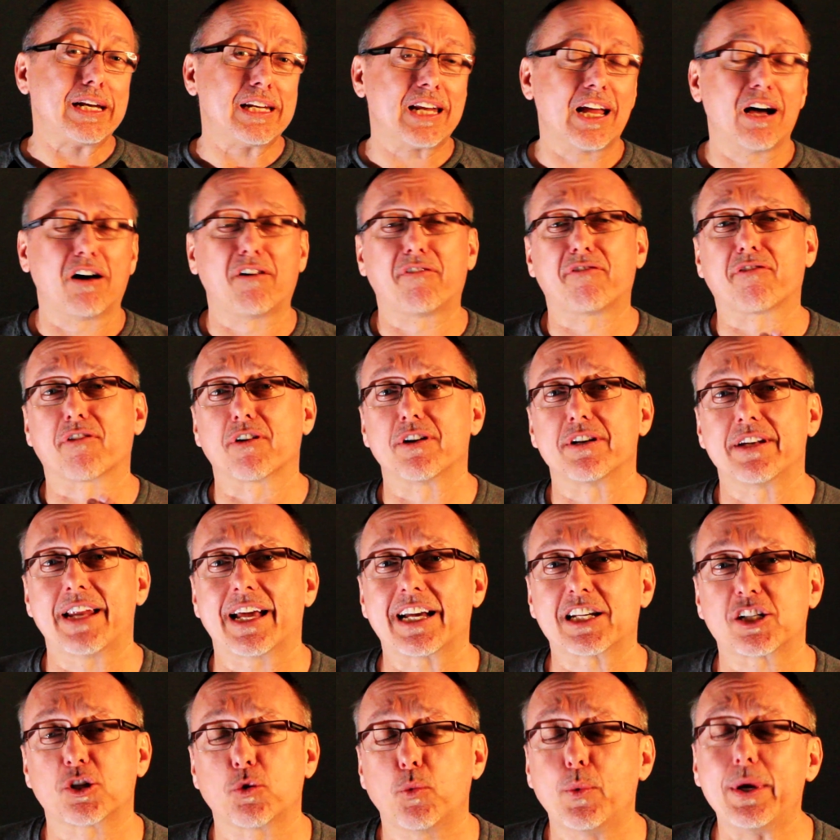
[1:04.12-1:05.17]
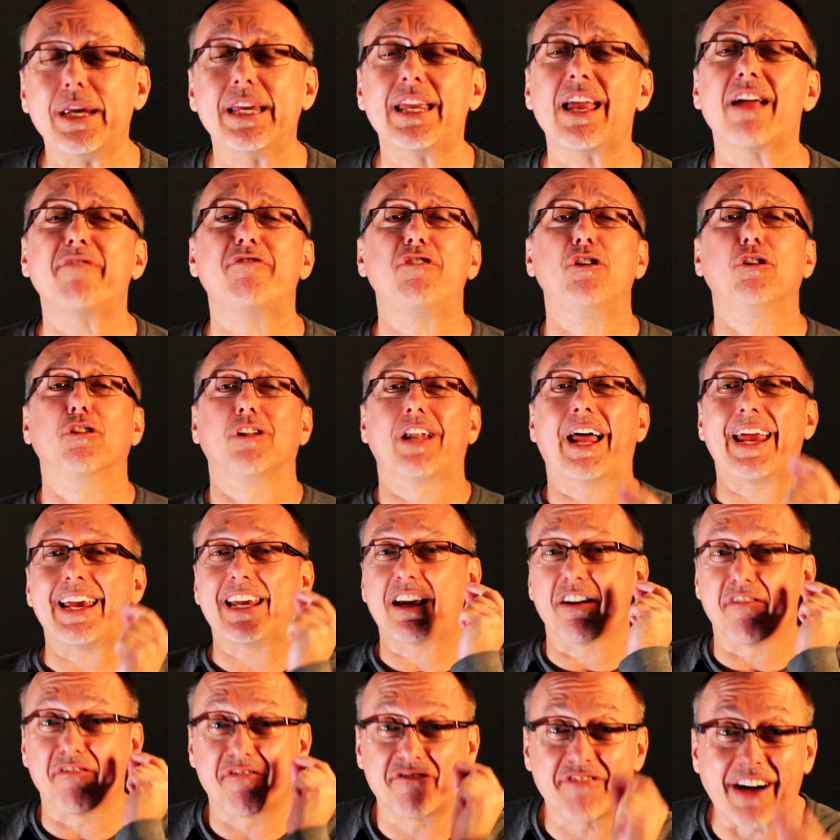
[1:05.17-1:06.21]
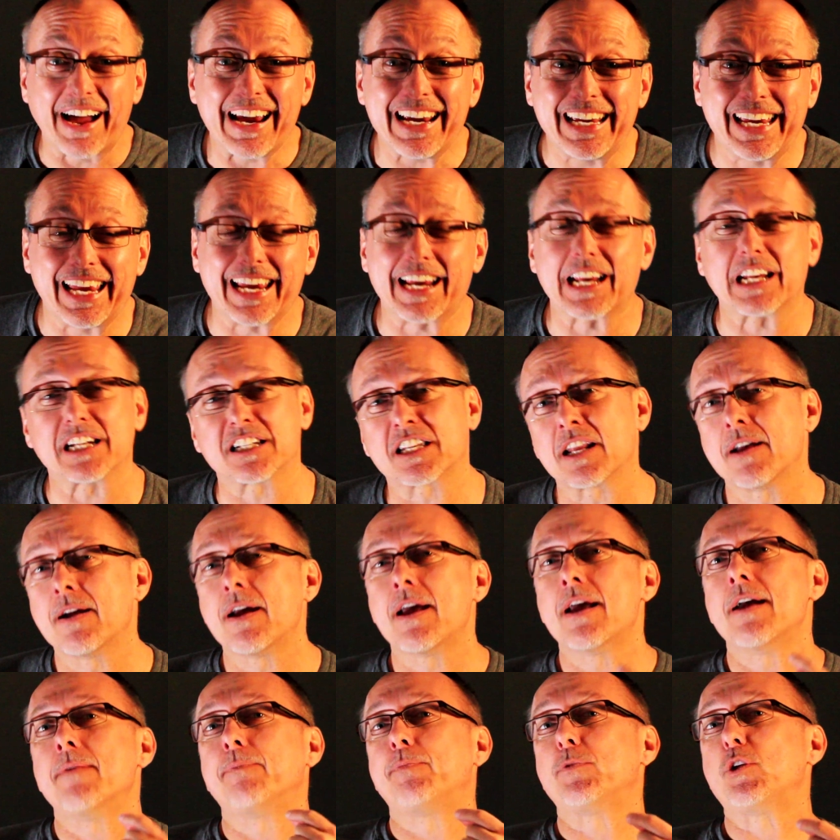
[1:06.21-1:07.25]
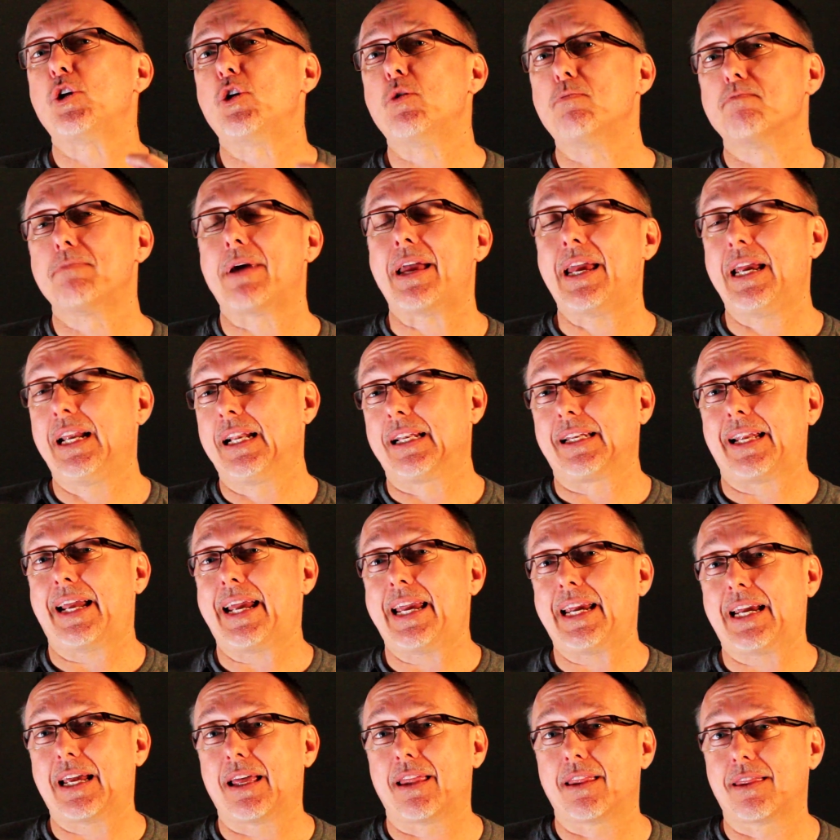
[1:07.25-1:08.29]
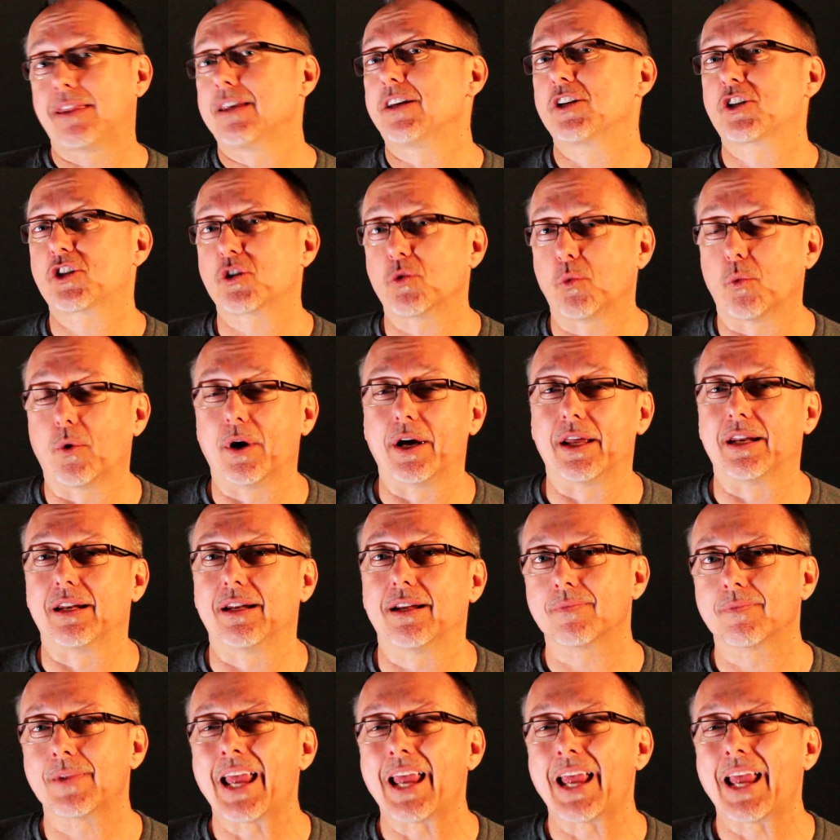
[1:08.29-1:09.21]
now for next week. If you like Vikings, you may like this one,